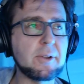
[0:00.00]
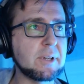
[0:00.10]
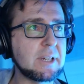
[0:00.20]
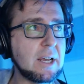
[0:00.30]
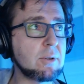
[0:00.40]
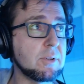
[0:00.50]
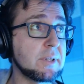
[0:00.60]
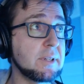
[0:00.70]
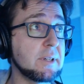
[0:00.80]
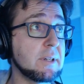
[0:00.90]
You can
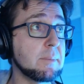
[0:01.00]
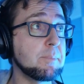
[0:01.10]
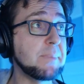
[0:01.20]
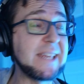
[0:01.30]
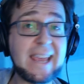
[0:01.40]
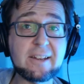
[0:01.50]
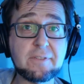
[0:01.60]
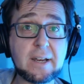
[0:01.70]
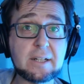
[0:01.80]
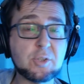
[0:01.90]
download the P8
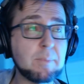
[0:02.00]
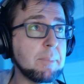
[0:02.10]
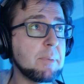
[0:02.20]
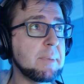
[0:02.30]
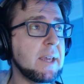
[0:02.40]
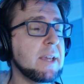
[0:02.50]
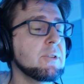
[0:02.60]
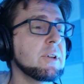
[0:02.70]
file, Shmup P8.